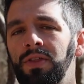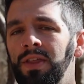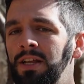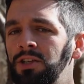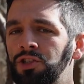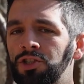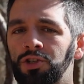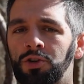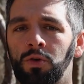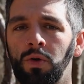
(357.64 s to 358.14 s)
than
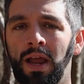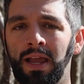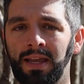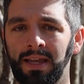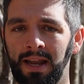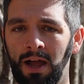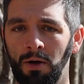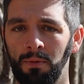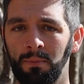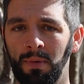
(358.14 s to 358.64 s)
just
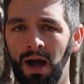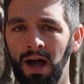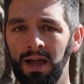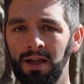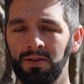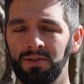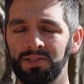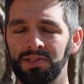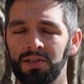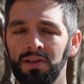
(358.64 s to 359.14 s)
cranking out
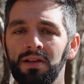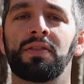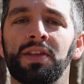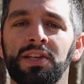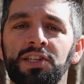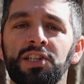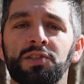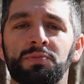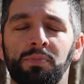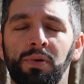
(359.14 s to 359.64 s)
miles, this is